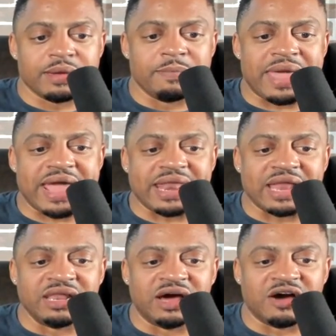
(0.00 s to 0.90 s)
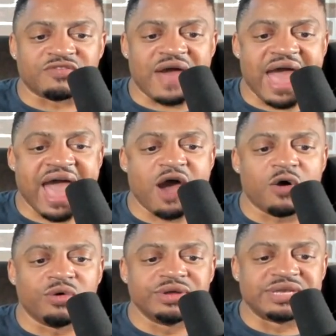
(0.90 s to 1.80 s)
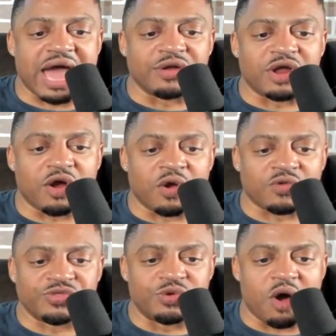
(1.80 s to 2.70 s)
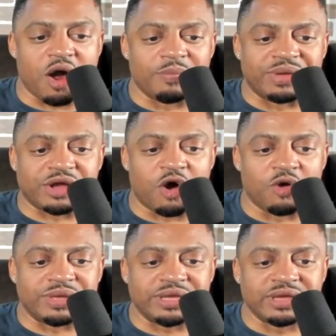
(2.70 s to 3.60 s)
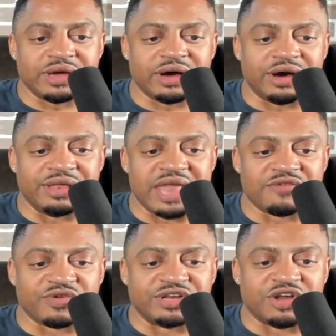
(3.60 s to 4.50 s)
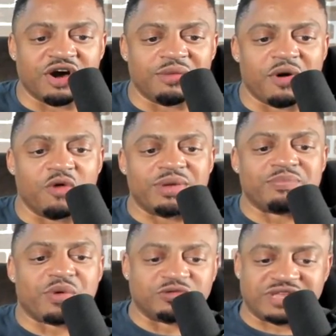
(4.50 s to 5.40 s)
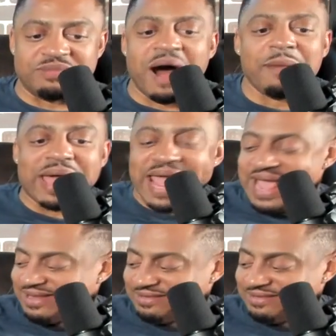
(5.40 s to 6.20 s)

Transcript: Man, I love how down to earth you are, big homie. Never a dull moment, broski. My man.